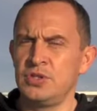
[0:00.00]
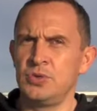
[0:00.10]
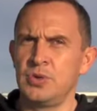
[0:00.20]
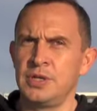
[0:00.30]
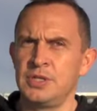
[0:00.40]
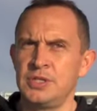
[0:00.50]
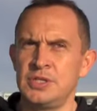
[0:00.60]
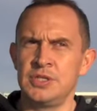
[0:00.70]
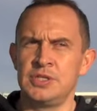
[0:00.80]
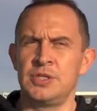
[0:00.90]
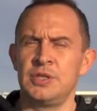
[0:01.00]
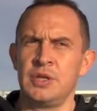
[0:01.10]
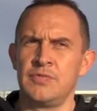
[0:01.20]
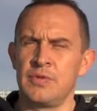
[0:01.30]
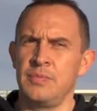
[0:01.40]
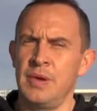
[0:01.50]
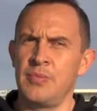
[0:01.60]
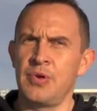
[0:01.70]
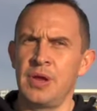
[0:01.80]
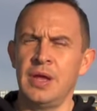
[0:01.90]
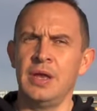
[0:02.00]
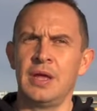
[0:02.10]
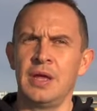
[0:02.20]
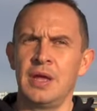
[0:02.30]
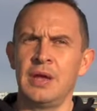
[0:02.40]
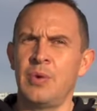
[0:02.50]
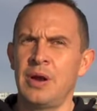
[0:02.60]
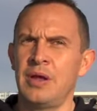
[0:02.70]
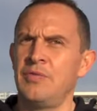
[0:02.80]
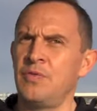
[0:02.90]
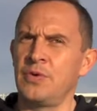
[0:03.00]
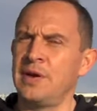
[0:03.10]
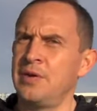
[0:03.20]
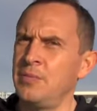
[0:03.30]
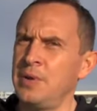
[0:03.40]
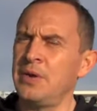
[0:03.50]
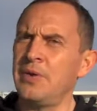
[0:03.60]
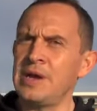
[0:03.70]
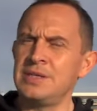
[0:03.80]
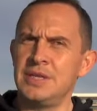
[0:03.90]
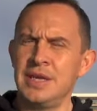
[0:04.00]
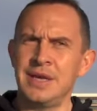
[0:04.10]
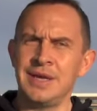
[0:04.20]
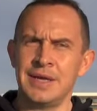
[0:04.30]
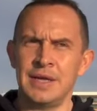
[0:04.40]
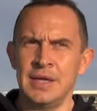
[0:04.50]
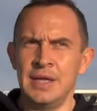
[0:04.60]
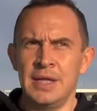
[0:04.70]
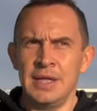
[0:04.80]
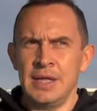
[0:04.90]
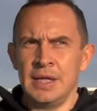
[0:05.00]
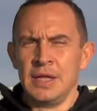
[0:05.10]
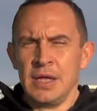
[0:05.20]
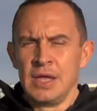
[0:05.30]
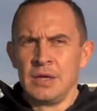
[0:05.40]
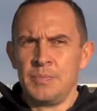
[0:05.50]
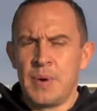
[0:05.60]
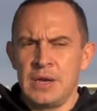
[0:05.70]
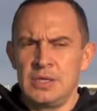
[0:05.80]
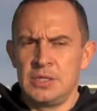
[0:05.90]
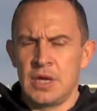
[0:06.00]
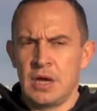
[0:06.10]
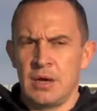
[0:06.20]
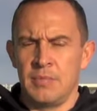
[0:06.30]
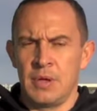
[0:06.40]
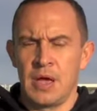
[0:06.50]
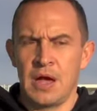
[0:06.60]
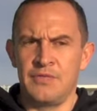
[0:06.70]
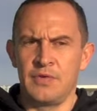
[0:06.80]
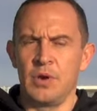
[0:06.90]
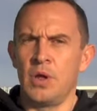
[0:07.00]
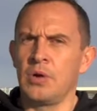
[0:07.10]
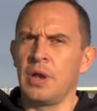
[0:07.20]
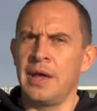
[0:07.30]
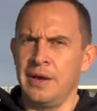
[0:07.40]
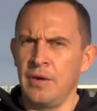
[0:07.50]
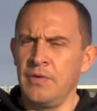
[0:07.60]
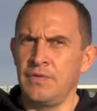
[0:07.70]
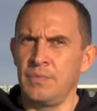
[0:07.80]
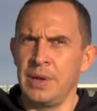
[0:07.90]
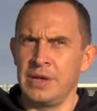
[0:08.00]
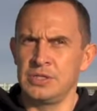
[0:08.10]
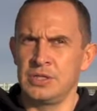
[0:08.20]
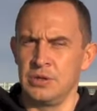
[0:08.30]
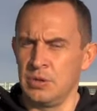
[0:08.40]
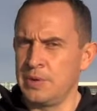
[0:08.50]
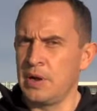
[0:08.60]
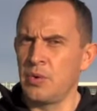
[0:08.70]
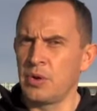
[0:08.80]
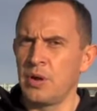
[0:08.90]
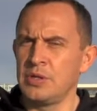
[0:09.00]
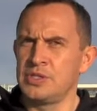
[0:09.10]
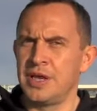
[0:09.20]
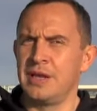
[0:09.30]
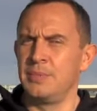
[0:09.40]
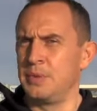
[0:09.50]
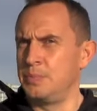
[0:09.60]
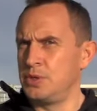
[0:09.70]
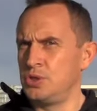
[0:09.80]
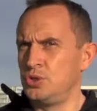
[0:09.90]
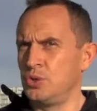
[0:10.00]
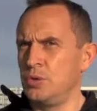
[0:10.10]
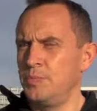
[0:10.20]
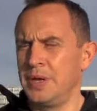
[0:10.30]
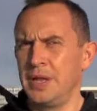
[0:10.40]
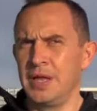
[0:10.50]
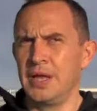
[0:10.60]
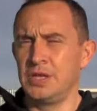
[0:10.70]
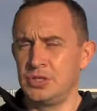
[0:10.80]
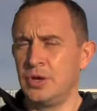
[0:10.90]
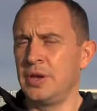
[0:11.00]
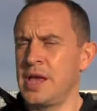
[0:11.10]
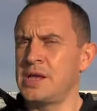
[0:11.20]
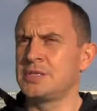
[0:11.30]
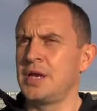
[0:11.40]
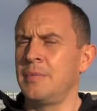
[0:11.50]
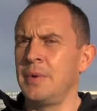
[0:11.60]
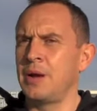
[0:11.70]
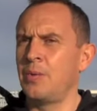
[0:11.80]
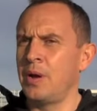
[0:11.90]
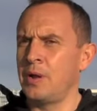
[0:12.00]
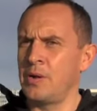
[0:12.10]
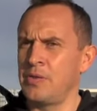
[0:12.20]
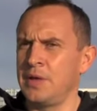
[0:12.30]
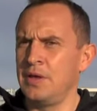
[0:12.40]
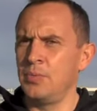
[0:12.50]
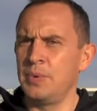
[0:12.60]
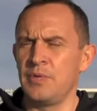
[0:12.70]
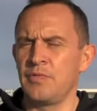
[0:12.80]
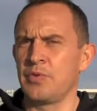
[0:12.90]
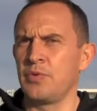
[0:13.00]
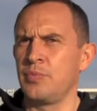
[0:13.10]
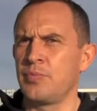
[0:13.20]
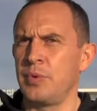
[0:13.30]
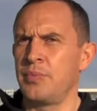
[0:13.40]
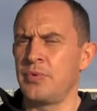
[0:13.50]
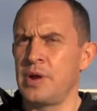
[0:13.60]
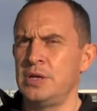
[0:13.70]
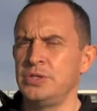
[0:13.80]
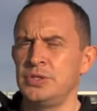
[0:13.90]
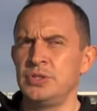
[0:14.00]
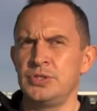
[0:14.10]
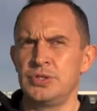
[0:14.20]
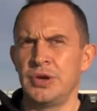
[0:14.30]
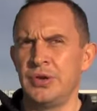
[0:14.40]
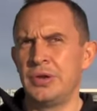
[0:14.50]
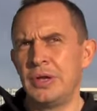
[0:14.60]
shorter distances, and from memory he, he won a 1400 metre race here. But um, after a long layoff, plus a little bit older, I'd say it'll be a bit short, but he certainly has come back well, and I think he'll be in for good preparation. So